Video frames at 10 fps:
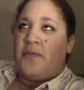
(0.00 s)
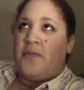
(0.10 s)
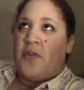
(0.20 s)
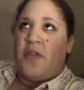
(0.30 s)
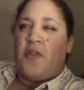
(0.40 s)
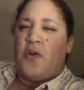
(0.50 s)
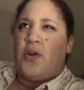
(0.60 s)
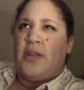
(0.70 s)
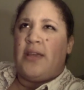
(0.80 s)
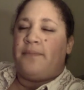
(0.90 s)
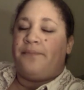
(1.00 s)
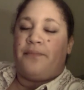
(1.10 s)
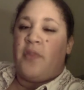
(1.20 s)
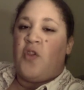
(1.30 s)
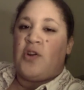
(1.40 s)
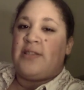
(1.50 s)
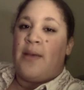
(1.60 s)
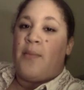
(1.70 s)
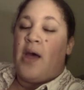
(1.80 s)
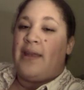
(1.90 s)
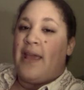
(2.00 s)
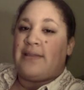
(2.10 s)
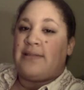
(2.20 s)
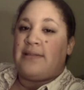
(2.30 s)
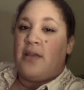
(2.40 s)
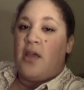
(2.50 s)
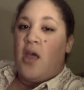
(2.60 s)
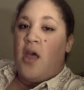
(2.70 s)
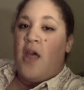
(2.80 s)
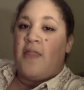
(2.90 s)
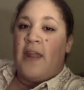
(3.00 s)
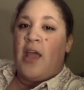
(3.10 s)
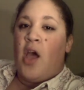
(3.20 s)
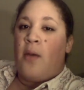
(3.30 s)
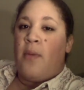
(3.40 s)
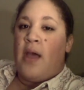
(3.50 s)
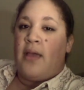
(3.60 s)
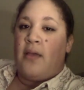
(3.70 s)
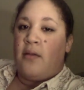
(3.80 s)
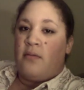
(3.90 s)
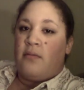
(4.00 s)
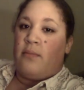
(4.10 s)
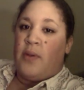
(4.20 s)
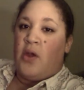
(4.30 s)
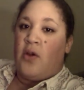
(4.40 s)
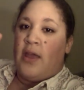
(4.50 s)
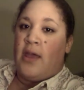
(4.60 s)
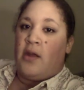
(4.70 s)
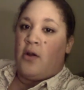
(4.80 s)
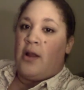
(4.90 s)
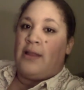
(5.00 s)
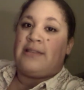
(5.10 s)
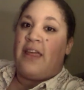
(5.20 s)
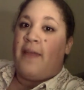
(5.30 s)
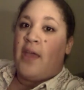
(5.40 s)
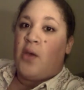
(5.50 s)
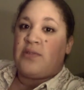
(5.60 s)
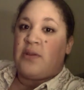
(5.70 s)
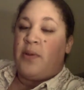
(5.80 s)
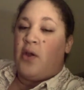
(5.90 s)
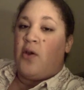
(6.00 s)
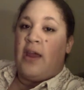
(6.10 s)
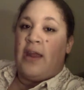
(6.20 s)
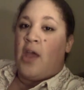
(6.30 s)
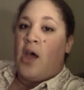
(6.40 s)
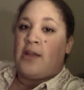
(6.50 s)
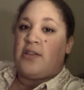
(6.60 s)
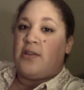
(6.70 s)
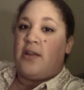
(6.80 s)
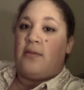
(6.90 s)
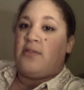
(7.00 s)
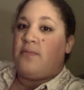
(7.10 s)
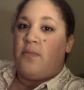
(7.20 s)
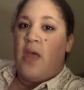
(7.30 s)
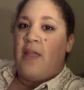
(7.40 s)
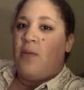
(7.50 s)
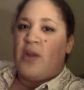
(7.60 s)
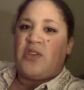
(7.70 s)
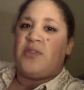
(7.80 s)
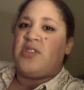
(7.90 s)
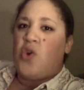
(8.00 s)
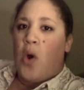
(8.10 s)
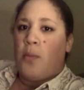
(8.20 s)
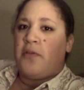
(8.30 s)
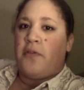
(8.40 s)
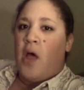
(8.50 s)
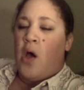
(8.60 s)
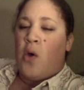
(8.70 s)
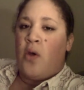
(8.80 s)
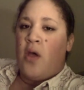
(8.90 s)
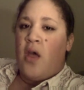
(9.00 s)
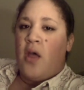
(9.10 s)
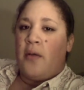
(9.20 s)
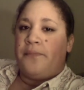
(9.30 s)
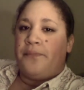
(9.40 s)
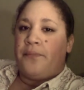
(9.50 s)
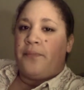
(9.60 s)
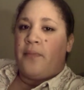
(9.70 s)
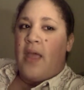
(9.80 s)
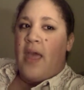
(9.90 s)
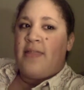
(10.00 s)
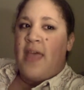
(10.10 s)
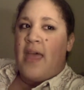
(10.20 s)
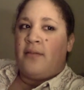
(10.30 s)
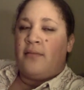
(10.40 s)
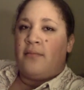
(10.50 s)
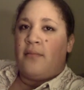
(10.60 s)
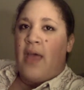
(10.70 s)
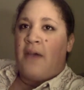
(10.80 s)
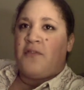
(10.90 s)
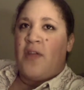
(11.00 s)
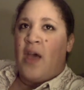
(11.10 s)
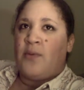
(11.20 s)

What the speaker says: for the 30 some odd days. Then I got my period, or at least I think it was a period. Went to its normal flow. And then after that